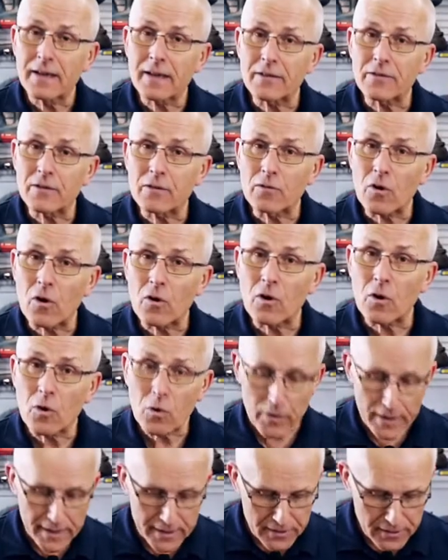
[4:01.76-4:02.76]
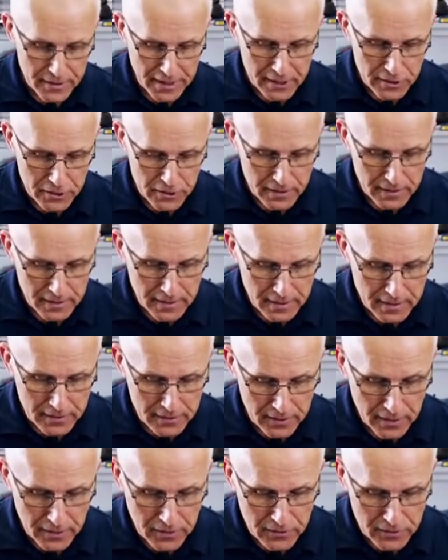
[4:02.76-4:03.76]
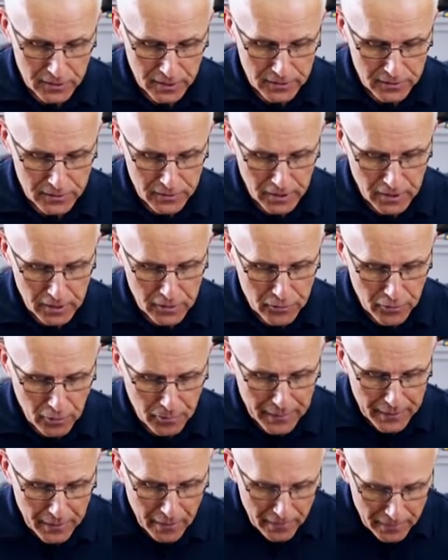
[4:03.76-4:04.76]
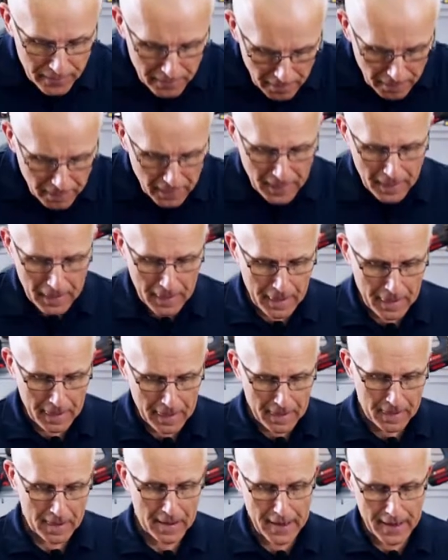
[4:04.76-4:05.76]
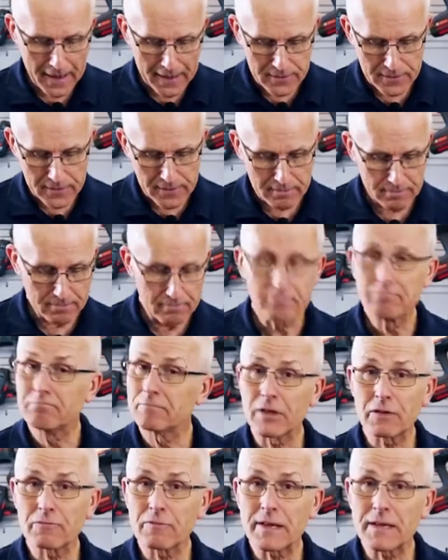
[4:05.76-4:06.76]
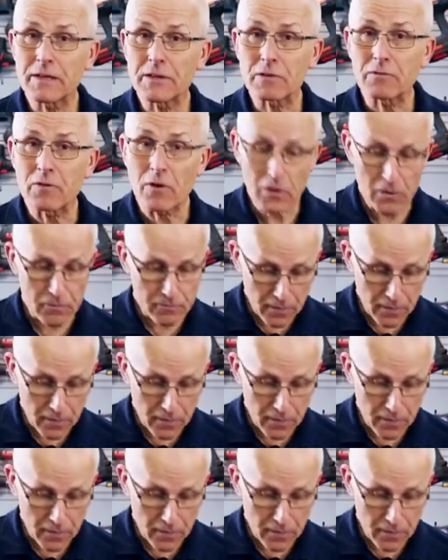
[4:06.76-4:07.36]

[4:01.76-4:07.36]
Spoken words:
in the wrong orientation. So just drop it on and you're ready to rock